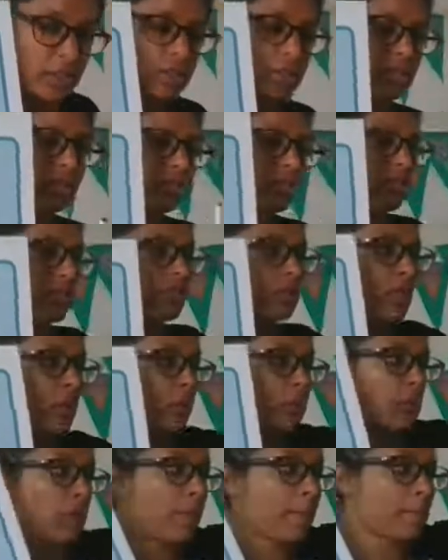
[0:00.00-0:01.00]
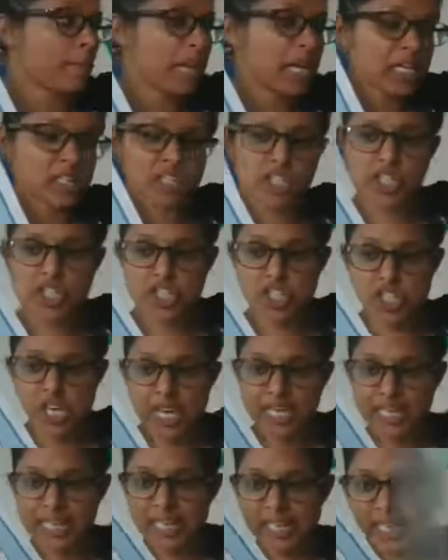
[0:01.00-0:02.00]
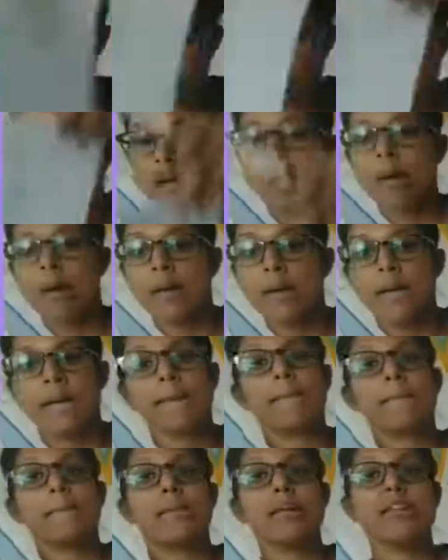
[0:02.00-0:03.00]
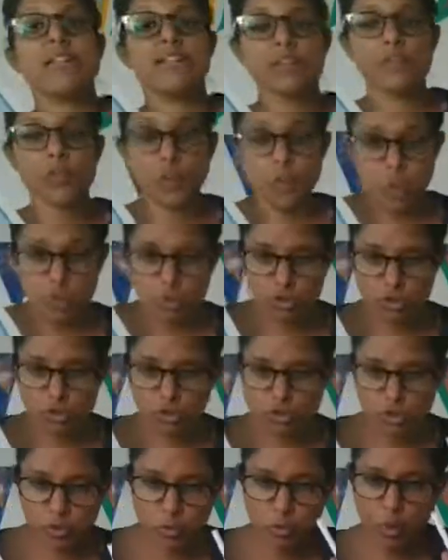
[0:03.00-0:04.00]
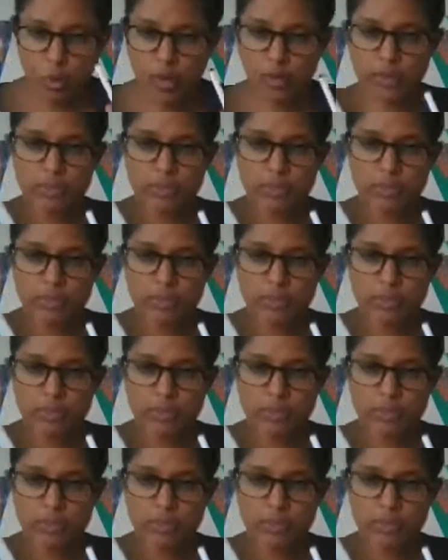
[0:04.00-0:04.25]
So you must check it before you do one more